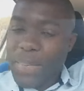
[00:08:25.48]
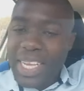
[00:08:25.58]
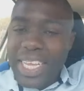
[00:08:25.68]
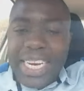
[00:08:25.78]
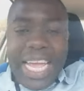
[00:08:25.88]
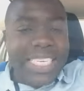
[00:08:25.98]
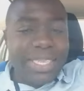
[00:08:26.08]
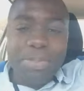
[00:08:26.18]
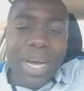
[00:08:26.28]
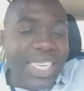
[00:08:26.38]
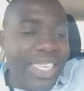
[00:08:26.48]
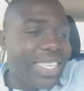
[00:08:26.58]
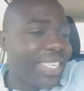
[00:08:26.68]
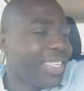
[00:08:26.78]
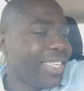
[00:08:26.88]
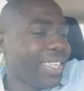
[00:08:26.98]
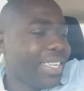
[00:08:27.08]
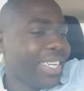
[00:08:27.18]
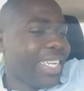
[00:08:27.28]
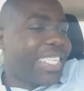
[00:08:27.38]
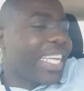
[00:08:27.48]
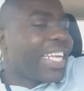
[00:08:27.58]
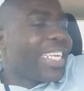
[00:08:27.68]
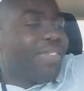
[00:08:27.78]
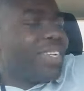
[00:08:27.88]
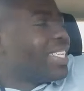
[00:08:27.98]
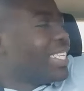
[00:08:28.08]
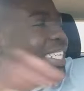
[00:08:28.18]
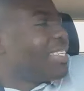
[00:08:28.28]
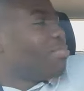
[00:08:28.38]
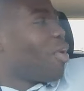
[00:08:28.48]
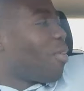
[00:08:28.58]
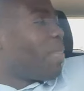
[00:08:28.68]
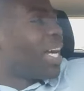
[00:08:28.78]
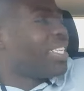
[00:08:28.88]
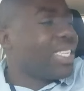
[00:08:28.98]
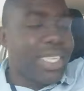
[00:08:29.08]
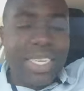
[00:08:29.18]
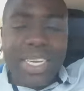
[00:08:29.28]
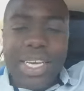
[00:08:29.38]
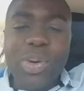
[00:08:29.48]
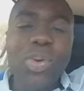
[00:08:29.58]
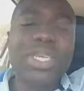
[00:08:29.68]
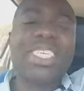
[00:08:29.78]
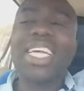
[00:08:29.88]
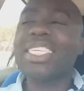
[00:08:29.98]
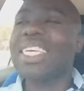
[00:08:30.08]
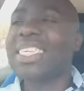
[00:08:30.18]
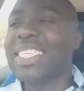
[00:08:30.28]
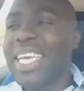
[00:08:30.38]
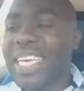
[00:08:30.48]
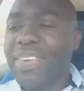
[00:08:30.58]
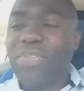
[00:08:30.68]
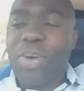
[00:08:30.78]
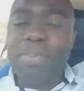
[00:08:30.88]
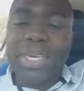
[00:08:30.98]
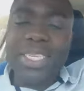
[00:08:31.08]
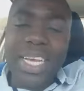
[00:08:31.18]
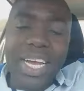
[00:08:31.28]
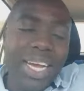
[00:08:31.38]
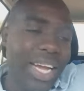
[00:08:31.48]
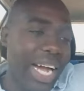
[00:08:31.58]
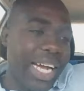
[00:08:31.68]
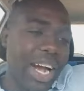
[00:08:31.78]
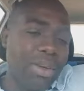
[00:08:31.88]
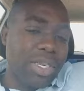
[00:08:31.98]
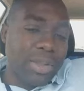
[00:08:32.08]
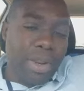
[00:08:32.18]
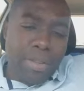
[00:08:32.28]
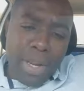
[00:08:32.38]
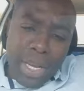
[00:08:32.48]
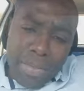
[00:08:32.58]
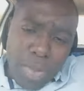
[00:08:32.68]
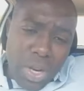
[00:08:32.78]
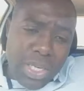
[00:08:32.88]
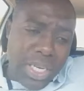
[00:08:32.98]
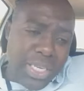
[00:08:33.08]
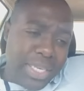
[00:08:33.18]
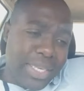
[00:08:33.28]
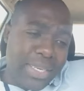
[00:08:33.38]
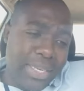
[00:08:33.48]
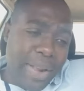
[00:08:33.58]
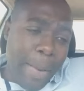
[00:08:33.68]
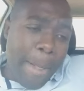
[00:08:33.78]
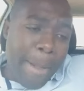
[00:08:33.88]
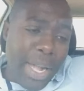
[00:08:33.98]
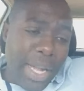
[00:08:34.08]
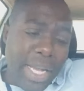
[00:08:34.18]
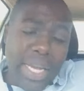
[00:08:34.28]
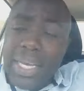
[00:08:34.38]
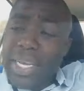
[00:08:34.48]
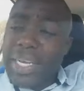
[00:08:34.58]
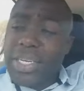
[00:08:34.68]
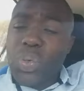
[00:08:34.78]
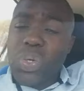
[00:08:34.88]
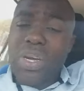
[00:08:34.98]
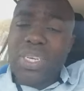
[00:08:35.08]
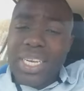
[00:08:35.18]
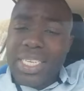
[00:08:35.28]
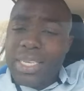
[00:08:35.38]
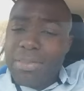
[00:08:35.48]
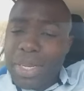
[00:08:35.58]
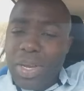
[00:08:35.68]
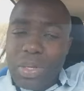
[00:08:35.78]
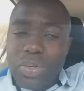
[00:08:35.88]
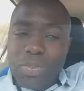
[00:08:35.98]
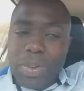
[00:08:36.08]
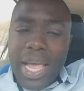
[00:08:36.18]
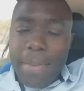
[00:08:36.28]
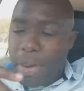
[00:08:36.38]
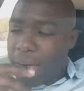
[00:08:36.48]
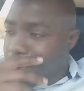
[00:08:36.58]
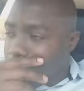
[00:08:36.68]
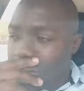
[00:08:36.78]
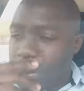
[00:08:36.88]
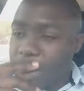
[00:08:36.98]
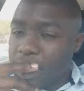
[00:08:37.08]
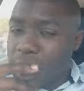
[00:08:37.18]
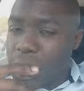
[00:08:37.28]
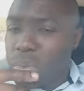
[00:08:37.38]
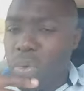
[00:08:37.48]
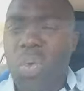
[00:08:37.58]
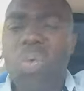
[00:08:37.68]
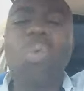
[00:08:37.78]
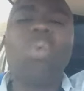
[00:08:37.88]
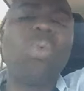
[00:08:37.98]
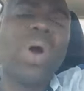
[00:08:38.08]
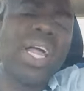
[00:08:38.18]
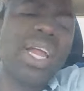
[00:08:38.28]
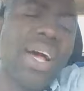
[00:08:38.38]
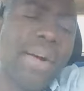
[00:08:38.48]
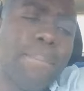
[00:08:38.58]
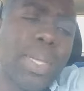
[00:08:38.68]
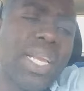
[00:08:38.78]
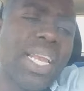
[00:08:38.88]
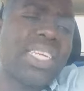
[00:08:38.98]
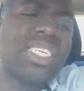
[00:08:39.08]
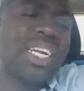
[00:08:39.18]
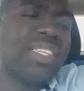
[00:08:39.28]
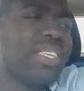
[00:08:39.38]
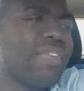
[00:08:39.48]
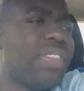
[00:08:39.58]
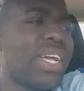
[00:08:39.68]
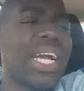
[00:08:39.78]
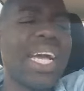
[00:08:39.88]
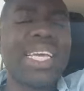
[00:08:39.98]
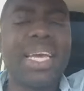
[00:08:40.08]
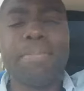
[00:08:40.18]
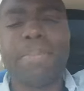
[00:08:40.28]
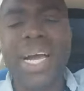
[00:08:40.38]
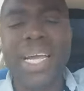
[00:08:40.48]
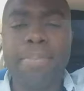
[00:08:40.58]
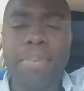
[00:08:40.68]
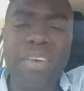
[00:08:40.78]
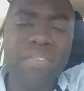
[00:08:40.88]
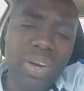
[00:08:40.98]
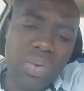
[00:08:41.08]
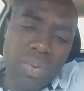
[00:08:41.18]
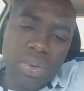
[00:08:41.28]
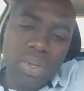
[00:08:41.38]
He raised money. He didn't even need more money. He could just take it from his account. Remember, he bought 18, he took out 18 million to buy a buffalo. So what are elections if the guy can buy a buffalo